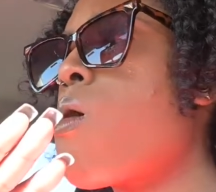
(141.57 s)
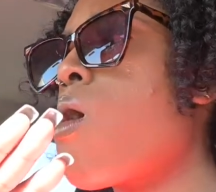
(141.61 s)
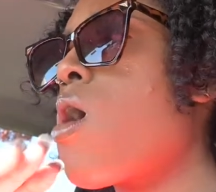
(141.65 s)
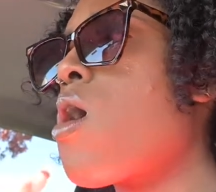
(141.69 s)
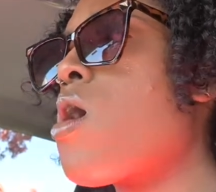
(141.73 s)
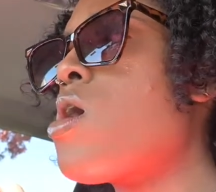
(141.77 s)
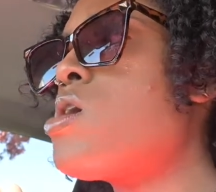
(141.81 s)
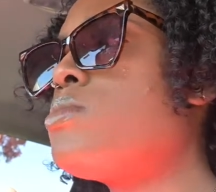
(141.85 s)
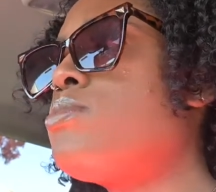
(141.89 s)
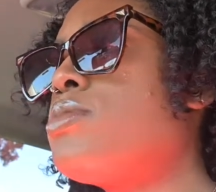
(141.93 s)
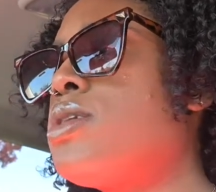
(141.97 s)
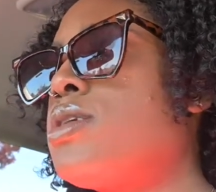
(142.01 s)

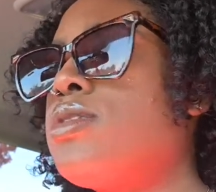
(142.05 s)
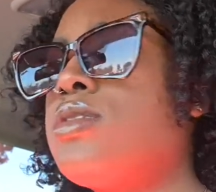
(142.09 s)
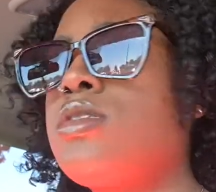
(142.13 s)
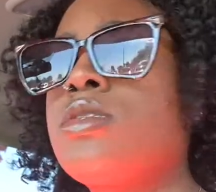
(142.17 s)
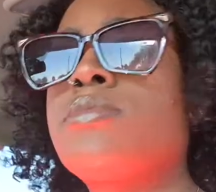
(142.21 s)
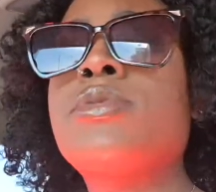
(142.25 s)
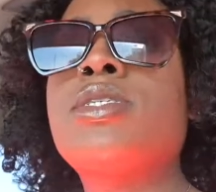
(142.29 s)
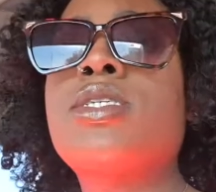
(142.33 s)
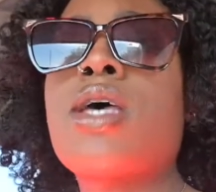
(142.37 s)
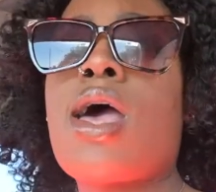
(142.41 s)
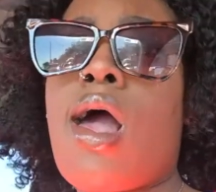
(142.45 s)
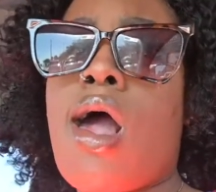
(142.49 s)
I probably
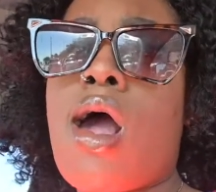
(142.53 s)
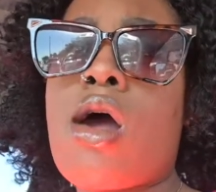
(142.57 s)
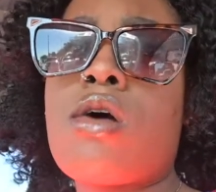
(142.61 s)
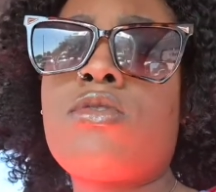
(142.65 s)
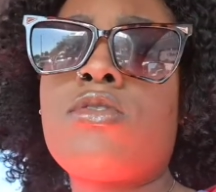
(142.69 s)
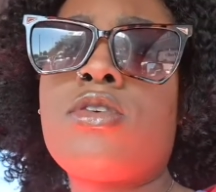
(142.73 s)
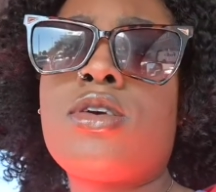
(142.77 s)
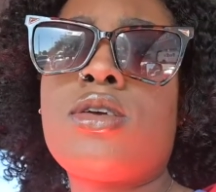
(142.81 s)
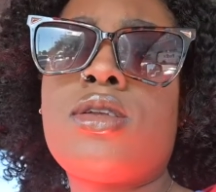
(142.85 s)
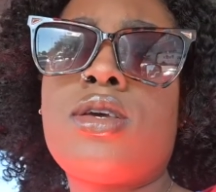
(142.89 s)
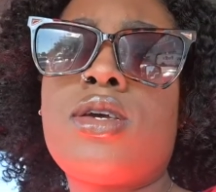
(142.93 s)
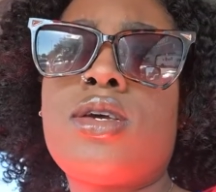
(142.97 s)
spent an
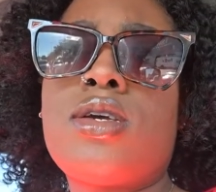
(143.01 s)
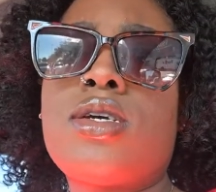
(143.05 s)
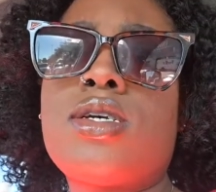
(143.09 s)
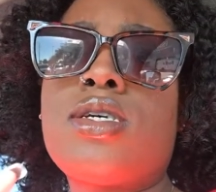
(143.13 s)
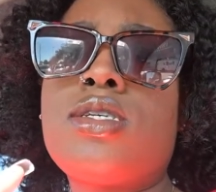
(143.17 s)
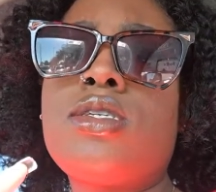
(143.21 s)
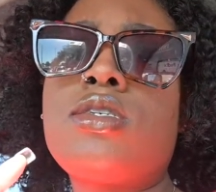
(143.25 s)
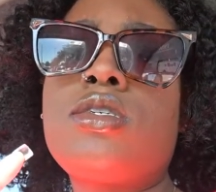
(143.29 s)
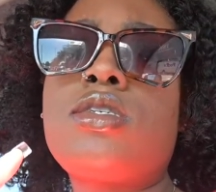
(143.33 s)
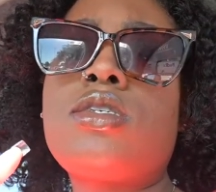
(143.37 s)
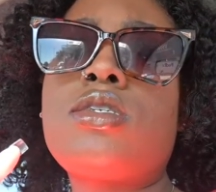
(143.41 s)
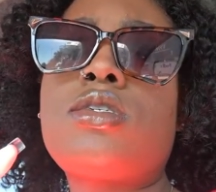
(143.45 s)
hour in there
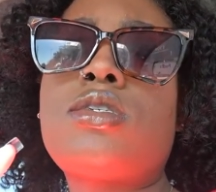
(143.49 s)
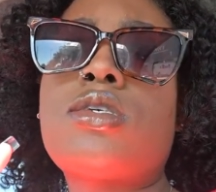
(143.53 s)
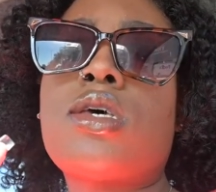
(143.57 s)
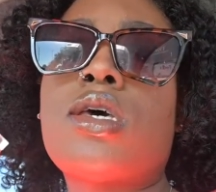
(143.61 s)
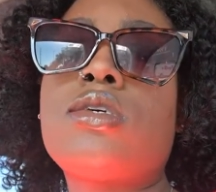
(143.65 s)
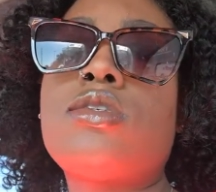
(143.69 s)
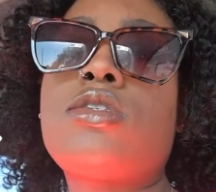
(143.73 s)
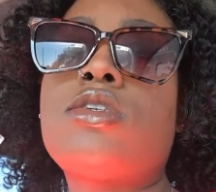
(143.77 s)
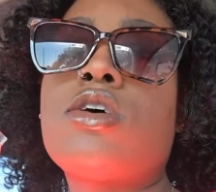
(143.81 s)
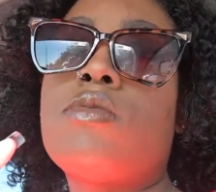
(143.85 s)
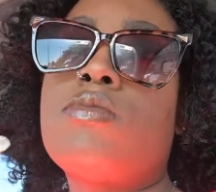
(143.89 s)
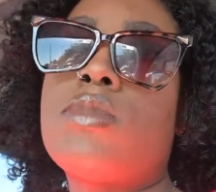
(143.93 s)
and it just
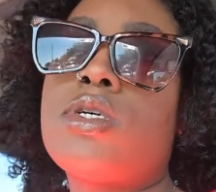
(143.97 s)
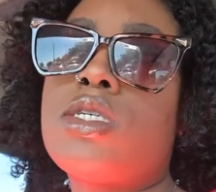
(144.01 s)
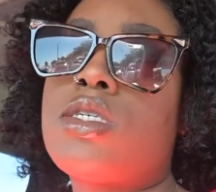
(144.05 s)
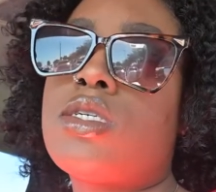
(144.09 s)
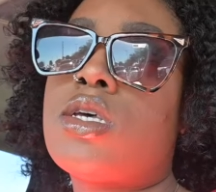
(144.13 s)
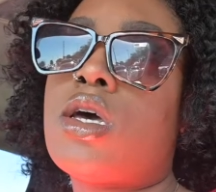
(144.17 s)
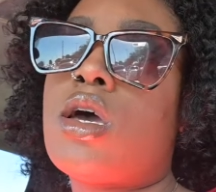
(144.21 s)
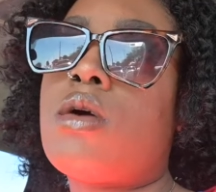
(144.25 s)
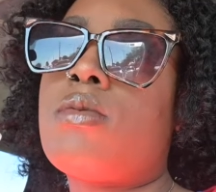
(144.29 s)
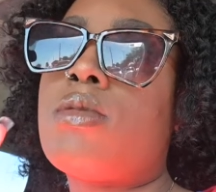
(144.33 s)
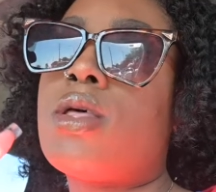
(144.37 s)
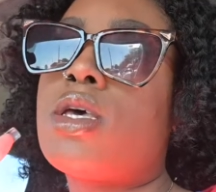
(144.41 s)
takes so much
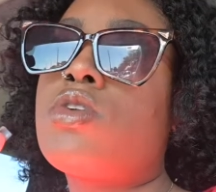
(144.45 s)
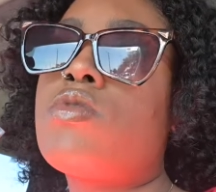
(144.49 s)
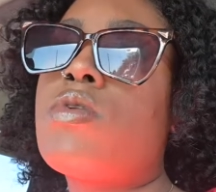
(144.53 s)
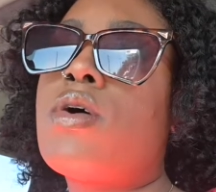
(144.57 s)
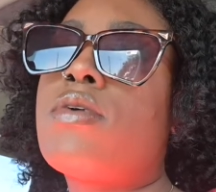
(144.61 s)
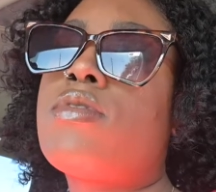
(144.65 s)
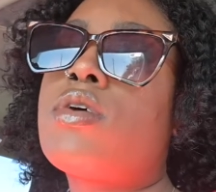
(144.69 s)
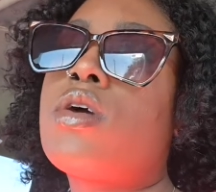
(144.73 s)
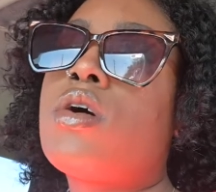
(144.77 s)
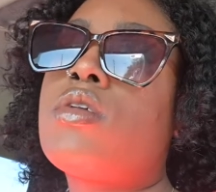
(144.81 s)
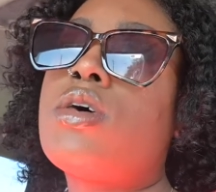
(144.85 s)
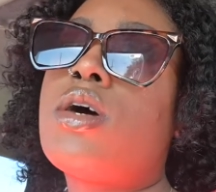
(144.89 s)
time. Like you
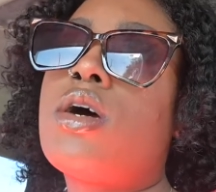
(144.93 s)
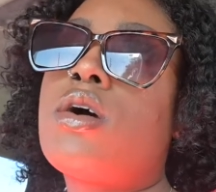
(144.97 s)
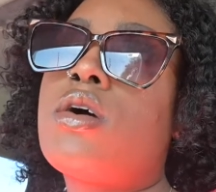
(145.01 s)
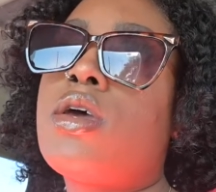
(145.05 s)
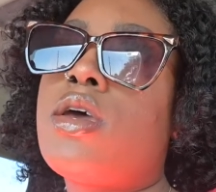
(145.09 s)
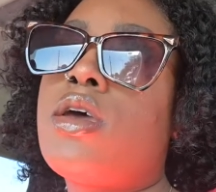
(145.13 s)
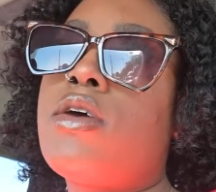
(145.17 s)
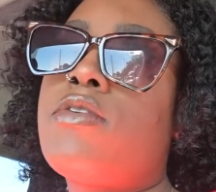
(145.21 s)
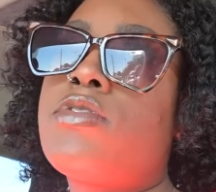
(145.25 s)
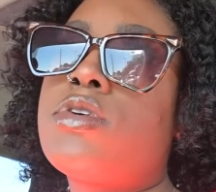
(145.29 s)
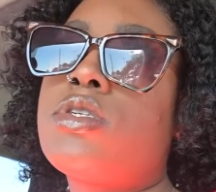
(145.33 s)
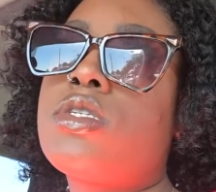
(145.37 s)
have to go down
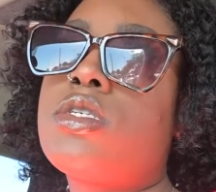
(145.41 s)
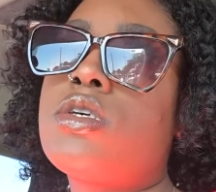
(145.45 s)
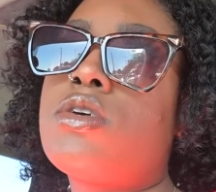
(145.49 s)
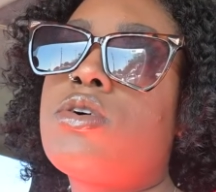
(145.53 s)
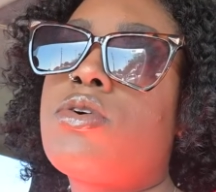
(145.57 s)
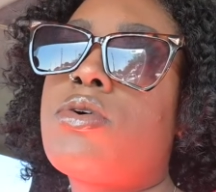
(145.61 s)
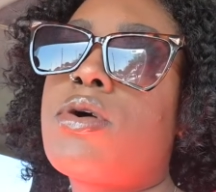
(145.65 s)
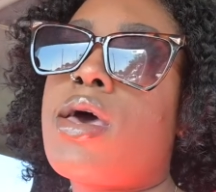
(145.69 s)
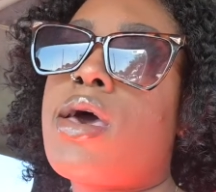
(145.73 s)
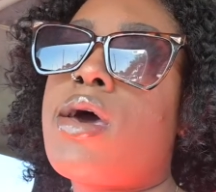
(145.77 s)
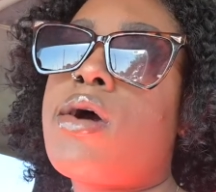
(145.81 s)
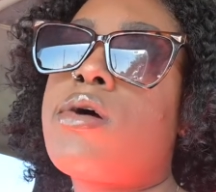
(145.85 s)
every
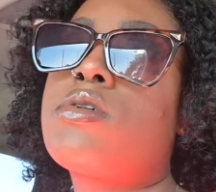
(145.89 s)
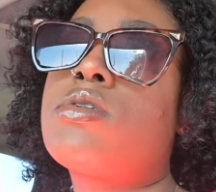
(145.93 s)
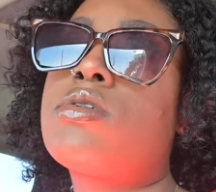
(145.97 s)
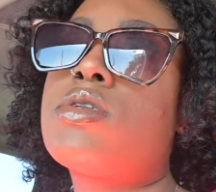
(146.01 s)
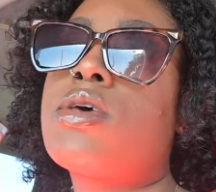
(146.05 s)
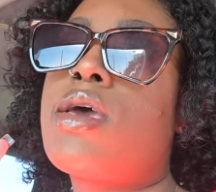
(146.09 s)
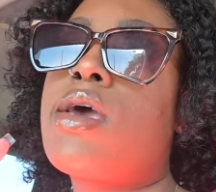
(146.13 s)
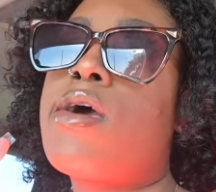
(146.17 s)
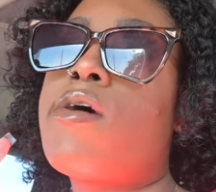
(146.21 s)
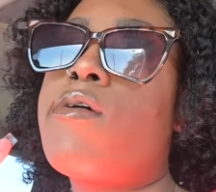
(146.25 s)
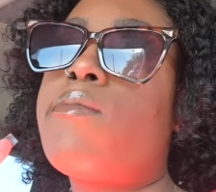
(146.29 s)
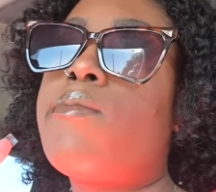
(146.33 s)
single hour and
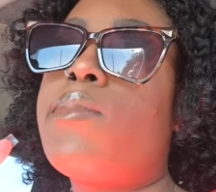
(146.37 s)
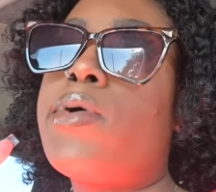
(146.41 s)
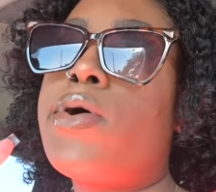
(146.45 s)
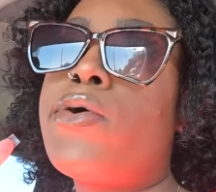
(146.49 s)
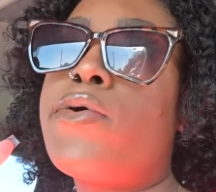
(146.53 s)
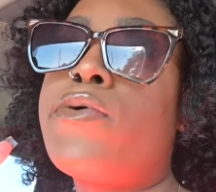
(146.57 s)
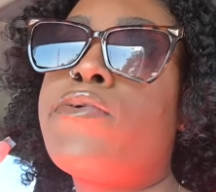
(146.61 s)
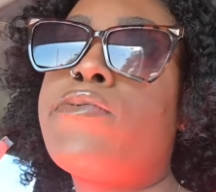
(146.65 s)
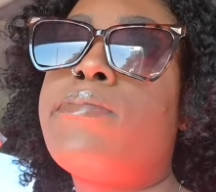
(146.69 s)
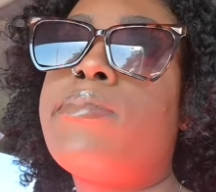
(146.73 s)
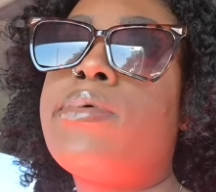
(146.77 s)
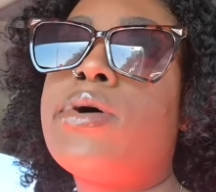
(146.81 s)
they have
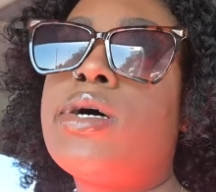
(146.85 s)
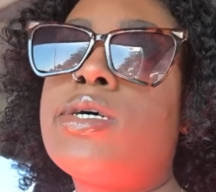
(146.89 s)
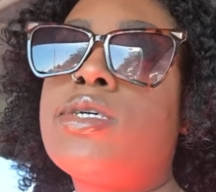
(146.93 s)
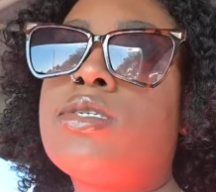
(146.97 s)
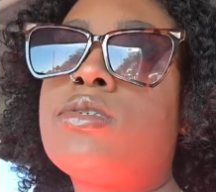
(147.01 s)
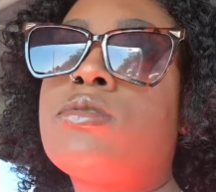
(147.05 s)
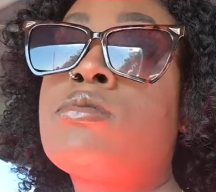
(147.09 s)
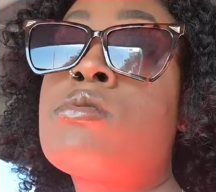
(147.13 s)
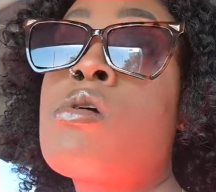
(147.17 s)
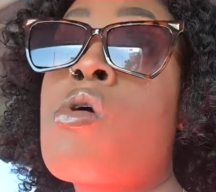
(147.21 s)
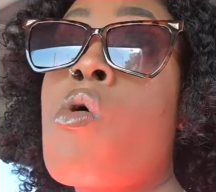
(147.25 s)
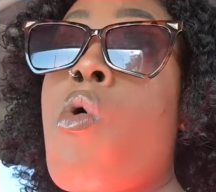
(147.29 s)
both,
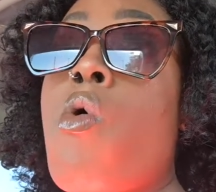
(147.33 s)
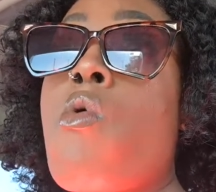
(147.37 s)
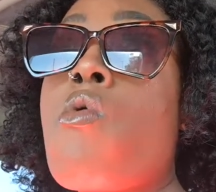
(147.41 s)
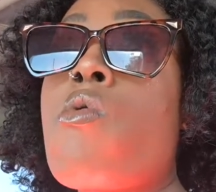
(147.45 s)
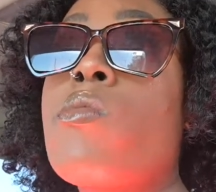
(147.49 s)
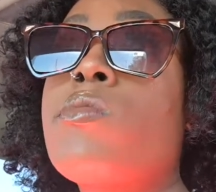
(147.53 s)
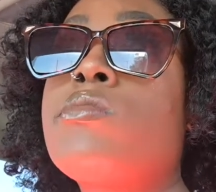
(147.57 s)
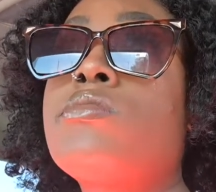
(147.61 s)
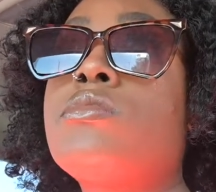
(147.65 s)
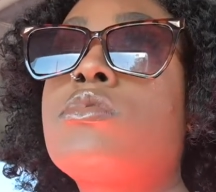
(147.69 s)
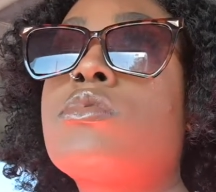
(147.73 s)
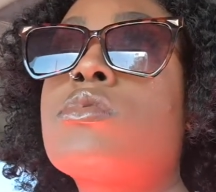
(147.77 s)
but
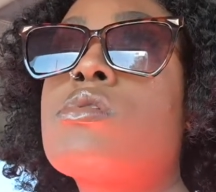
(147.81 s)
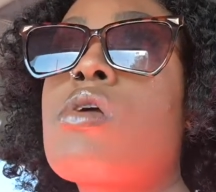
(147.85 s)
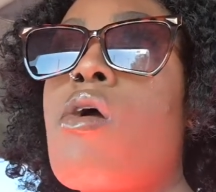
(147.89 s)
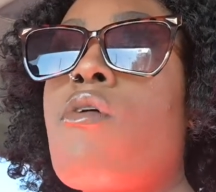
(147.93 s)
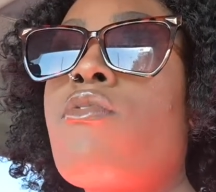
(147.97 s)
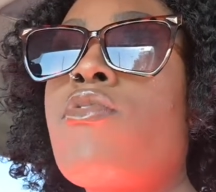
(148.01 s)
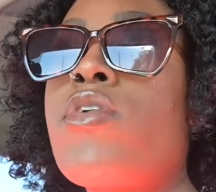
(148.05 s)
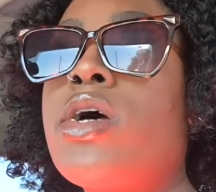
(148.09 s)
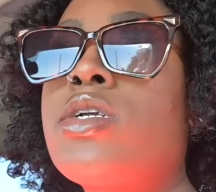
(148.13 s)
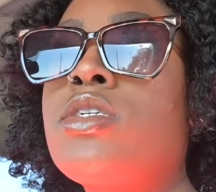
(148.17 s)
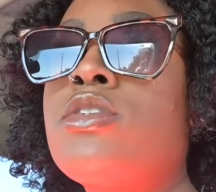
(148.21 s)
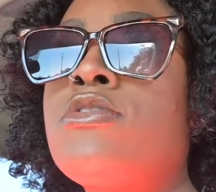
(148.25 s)
I
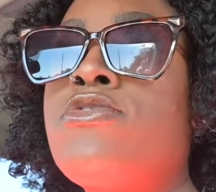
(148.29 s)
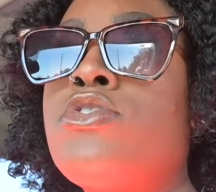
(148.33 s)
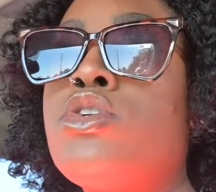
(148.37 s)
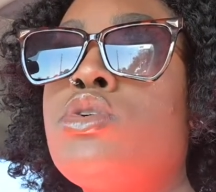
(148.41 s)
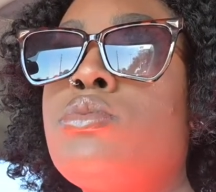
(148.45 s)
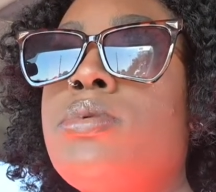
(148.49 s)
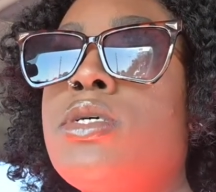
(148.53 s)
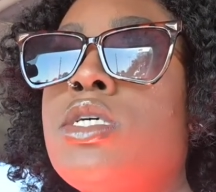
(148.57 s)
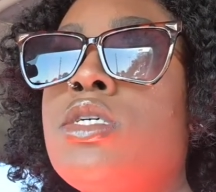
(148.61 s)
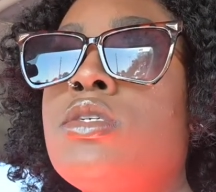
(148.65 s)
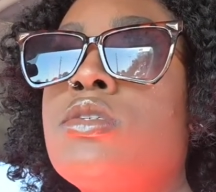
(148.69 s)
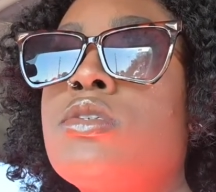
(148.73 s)
found a few
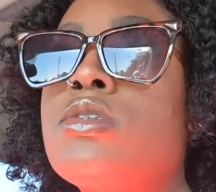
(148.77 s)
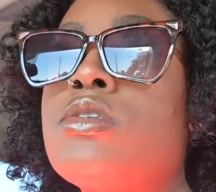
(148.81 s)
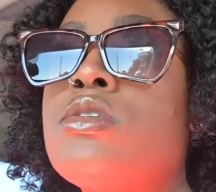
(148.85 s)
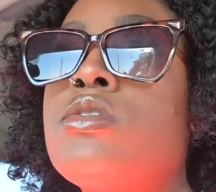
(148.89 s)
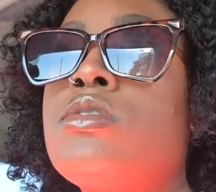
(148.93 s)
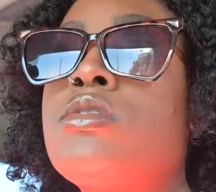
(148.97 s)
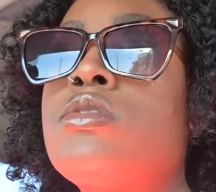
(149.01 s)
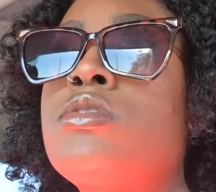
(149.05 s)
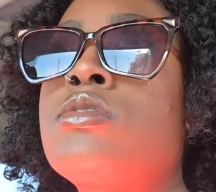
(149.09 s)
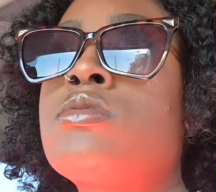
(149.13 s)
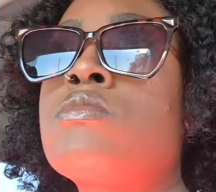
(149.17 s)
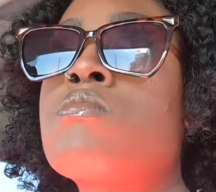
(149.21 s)

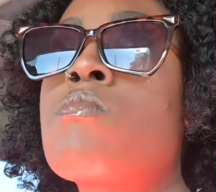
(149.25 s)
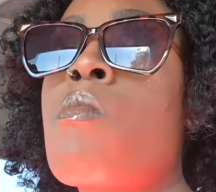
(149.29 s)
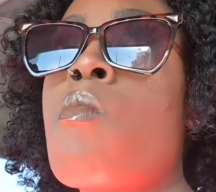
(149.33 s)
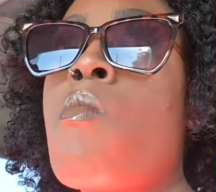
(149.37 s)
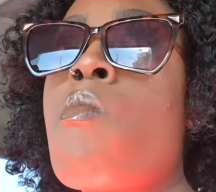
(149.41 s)
pieces